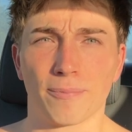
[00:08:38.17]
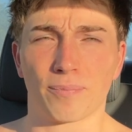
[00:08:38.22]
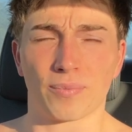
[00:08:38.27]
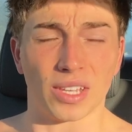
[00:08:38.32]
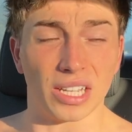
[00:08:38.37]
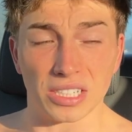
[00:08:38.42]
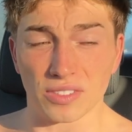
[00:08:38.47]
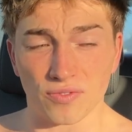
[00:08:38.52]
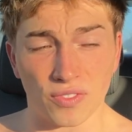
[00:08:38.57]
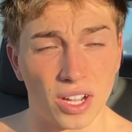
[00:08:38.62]

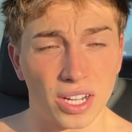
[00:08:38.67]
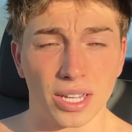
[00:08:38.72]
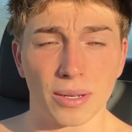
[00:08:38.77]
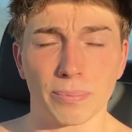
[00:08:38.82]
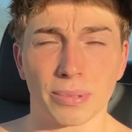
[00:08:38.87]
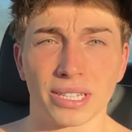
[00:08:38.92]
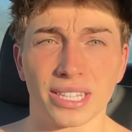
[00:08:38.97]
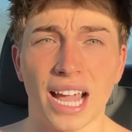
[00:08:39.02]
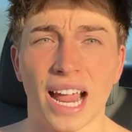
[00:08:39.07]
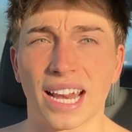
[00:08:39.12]
Is fucking
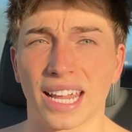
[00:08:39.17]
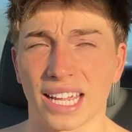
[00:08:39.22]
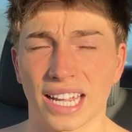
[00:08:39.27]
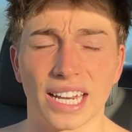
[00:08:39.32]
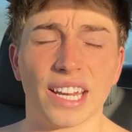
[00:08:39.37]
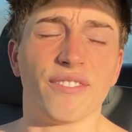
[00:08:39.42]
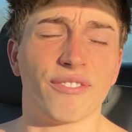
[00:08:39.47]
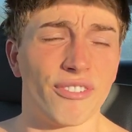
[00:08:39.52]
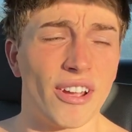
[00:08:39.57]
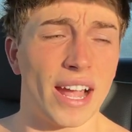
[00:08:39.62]
pathetic. And
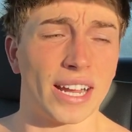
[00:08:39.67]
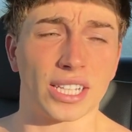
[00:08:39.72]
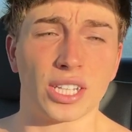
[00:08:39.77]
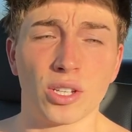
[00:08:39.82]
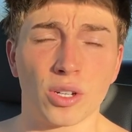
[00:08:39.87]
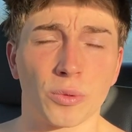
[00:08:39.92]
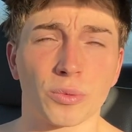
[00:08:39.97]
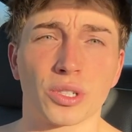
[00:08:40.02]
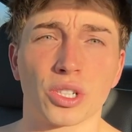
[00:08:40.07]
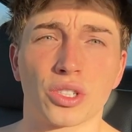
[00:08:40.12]
in fact, you
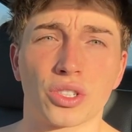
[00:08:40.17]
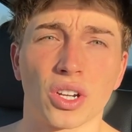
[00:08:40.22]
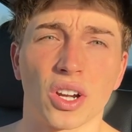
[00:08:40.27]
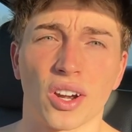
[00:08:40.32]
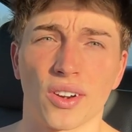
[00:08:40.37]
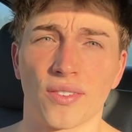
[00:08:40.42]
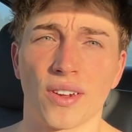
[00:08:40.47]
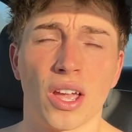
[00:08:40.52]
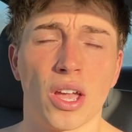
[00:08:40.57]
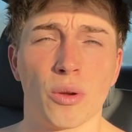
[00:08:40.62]
don't
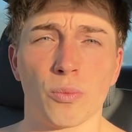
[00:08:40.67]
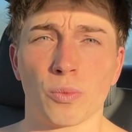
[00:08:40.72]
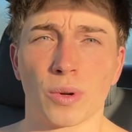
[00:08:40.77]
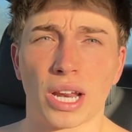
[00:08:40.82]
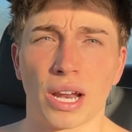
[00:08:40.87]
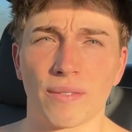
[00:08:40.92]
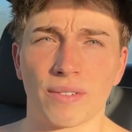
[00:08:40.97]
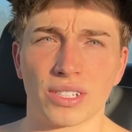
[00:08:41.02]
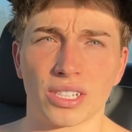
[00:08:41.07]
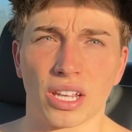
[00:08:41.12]
deserve
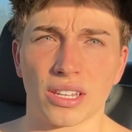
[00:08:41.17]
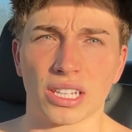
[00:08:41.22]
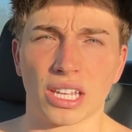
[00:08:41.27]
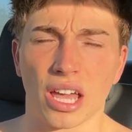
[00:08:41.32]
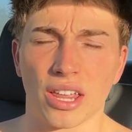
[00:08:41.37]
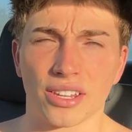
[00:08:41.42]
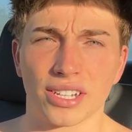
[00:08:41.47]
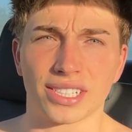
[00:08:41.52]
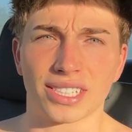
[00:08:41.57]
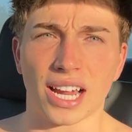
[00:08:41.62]
whatever's on the
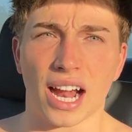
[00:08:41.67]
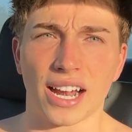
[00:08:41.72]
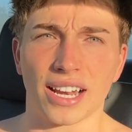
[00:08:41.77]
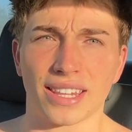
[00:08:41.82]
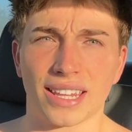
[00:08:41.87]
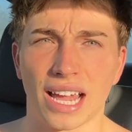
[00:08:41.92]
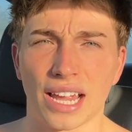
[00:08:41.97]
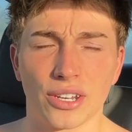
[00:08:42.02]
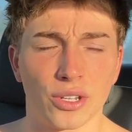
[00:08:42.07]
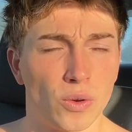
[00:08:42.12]
other side of
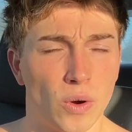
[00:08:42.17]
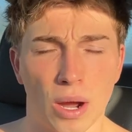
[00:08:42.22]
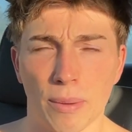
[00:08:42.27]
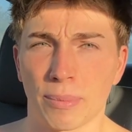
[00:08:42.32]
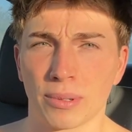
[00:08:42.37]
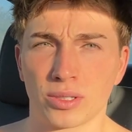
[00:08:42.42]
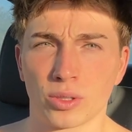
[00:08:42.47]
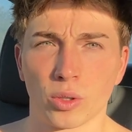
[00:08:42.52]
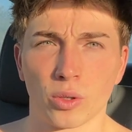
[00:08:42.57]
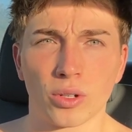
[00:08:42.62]
that new
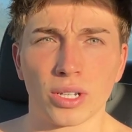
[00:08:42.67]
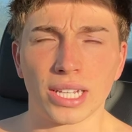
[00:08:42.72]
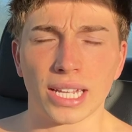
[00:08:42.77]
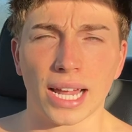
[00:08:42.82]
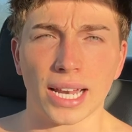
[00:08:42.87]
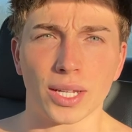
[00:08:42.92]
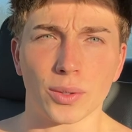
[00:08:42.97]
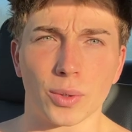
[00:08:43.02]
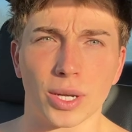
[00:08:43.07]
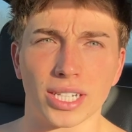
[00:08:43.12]
opportunity
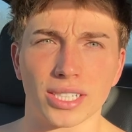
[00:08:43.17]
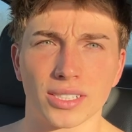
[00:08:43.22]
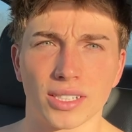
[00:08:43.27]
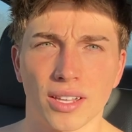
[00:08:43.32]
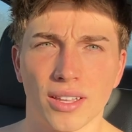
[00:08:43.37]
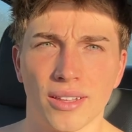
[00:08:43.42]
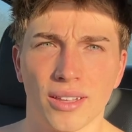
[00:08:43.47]
anyways.